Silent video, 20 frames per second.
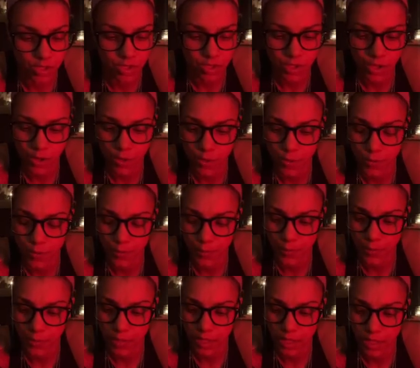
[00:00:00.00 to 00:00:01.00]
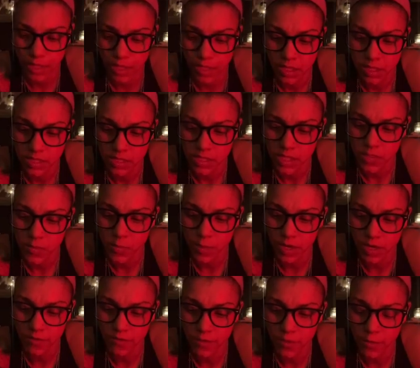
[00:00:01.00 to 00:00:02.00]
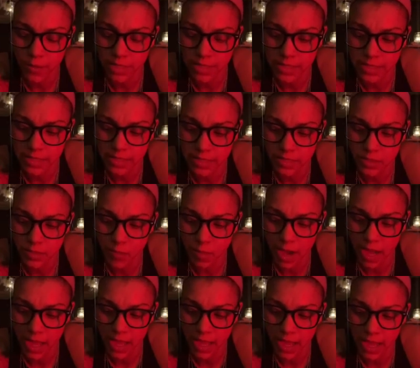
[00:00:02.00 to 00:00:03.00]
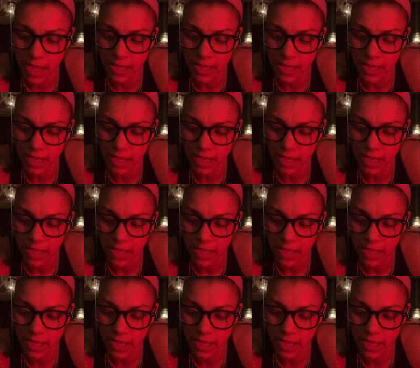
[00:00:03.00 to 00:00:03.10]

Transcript: So, this is one of the reasons why